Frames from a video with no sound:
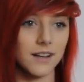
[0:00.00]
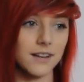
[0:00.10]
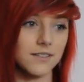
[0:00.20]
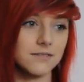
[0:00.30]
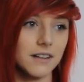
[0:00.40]
I
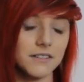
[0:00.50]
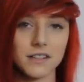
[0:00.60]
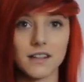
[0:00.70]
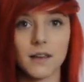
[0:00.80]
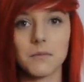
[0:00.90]
don't know. I
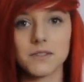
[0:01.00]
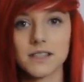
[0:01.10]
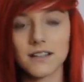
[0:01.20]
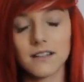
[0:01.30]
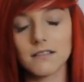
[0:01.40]
really like
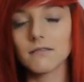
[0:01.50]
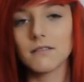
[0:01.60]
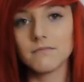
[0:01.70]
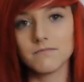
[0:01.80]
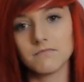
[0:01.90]
music. It
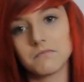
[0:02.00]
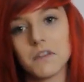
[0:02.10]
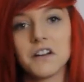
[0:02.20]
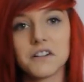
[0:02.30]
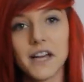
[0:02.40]

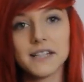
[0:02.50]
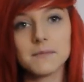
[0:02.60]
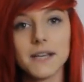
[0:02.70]
entertains